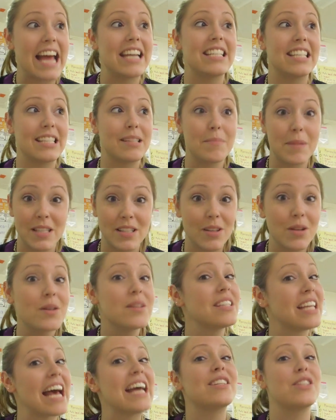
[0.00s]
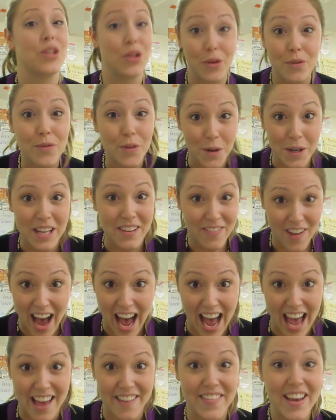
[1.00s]
And dismissal was at
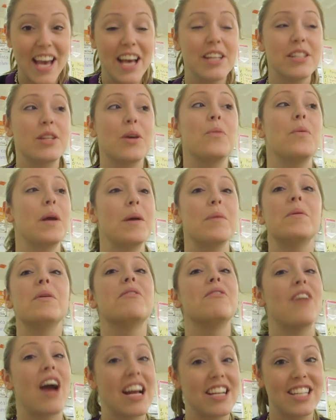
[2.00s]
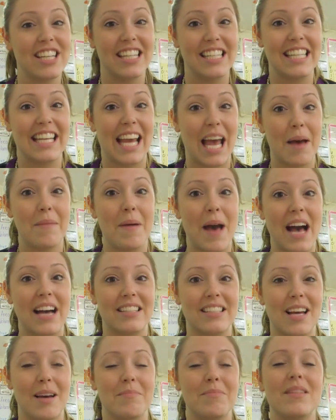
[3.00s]
2:45. So we were rushing to get
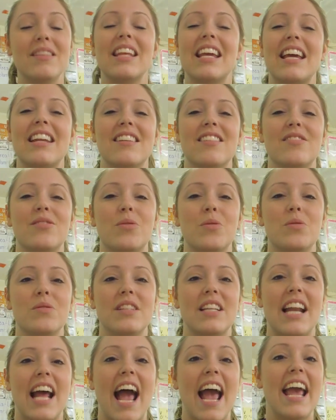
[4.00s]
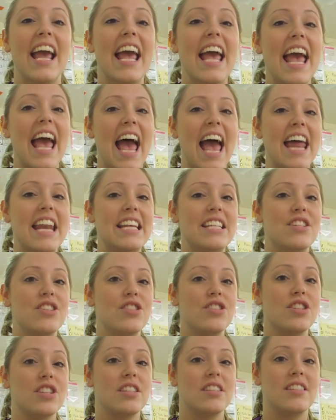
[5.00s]
packed up at the end of school today. And
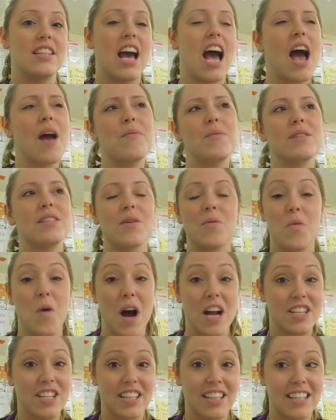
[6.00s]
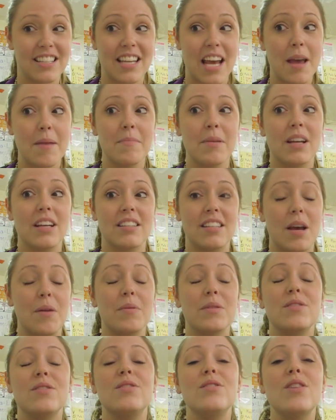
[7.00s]
it's just I wasn't watching the time because I
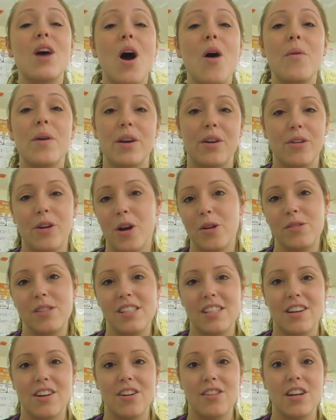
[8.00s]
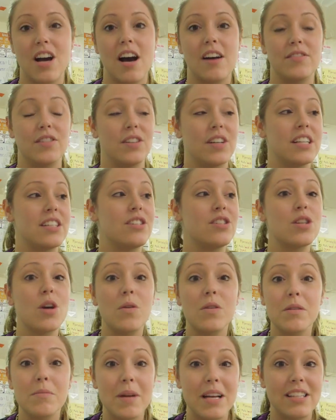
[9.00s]
was so engrossed in our novel and
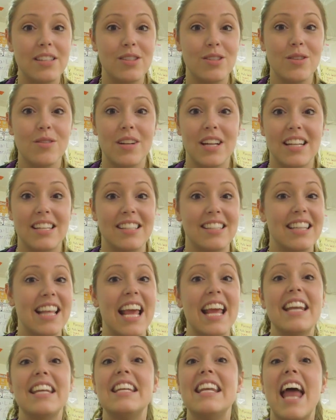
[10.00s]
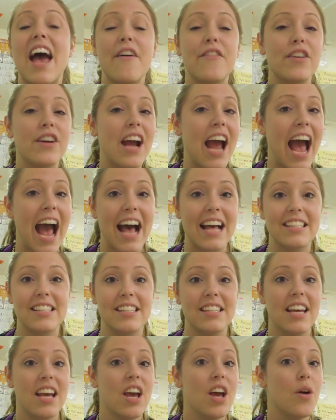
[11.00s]
so were my students. They never
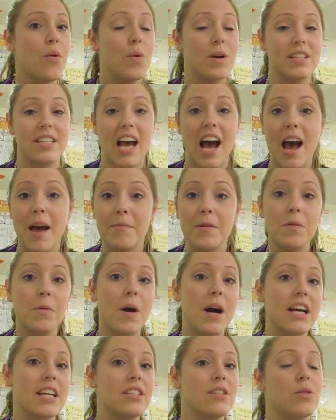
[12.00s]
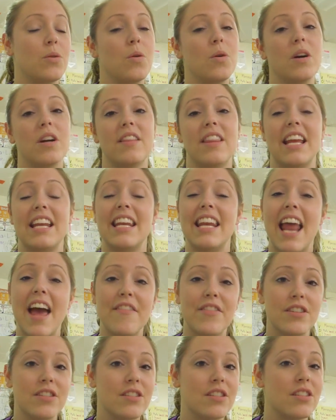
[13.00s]
asked what time it was or they
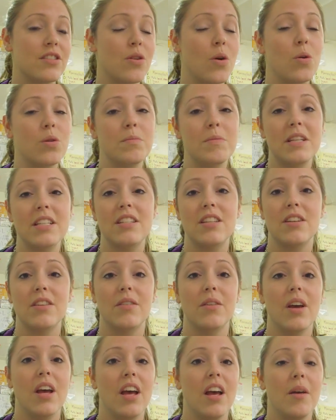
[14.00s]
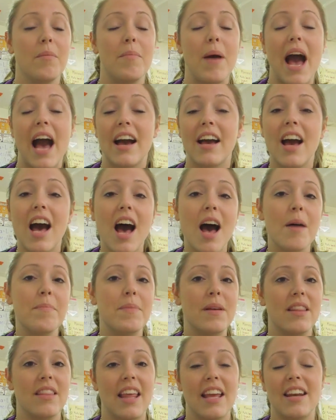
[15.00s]
never told me to pack
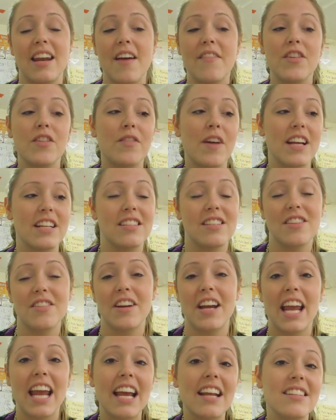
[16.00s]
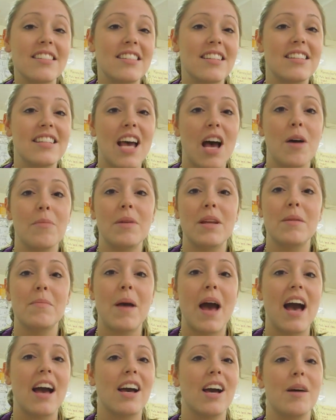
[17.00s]
up and they never raised their hands to tell me to
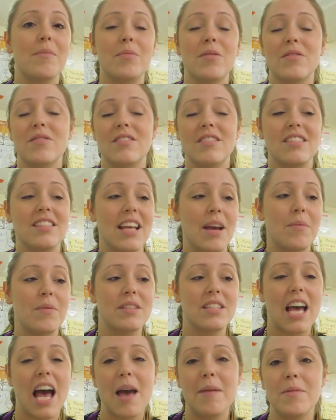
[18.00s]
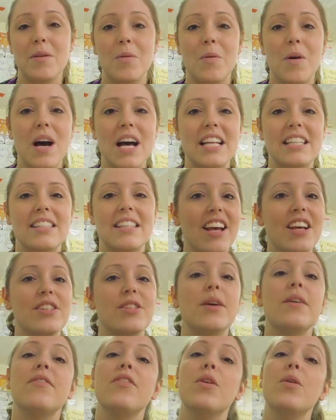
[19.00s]
pack up or say what time it was.
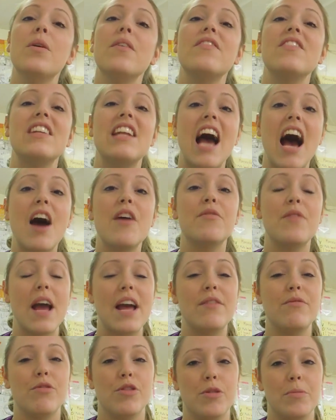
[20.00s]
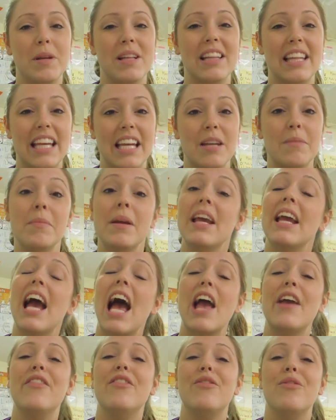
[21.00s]
So if you have not read Ruby Lee and Me,
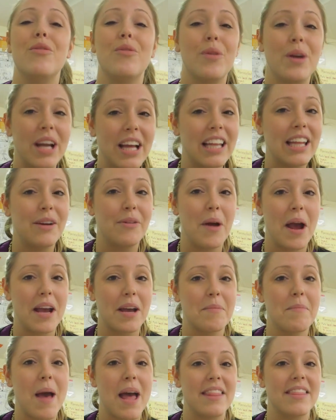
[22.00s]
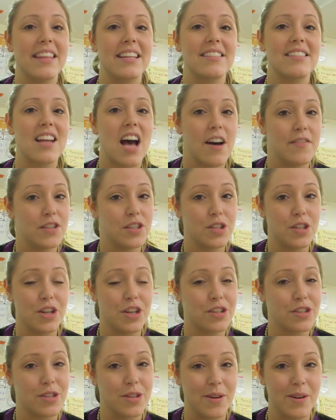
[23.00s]
I really recommend this novel to
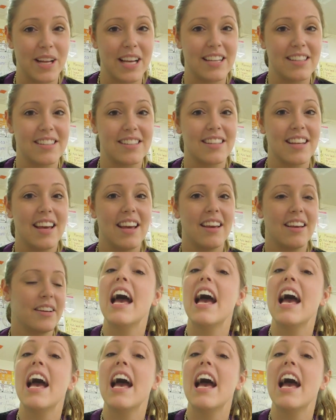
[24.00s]
your students.